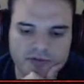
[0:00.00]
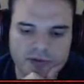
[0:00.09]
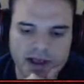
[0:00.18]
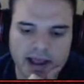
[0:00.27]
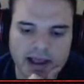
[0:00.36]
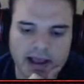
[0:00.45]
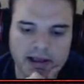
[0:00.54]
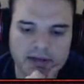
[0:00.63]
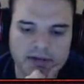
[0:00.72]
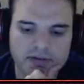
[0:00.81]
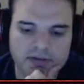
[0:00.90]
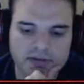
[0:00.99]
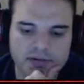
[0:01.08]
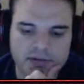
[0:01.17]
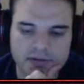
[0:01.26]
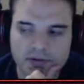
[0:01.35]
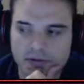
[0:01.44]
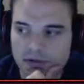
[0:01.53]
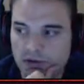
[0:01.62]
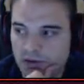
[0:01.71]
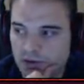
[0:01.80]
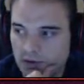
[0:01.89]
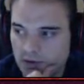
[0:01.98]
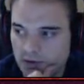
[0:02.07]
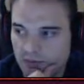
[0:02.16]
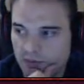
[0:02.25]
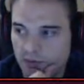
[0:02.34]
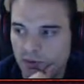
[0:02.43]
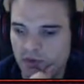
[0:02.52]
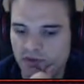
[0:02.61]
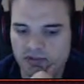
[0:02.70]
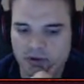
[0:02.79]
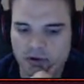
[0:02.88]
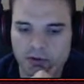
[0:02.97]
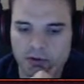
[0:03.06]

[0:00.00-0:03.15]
and we will also